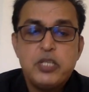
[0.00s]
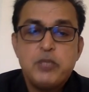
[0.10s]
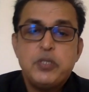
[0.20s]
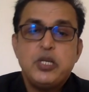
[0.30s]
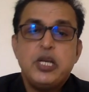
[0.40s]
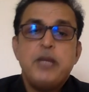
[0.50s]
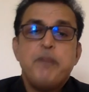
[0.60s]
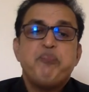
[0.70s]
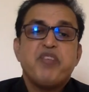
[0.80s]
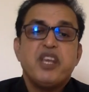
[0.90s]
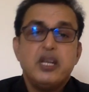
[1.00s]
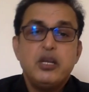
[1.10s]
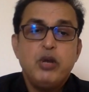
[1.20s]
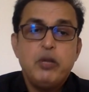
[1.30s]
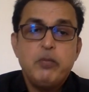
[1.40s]
especially
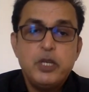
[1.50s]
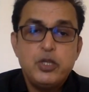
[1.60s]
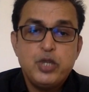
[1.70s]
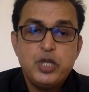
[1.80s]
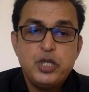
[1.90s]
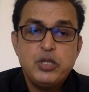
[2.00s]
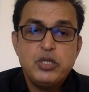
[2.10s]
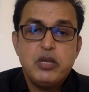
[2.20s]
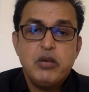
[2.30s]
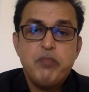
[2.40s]
irregular menstruations,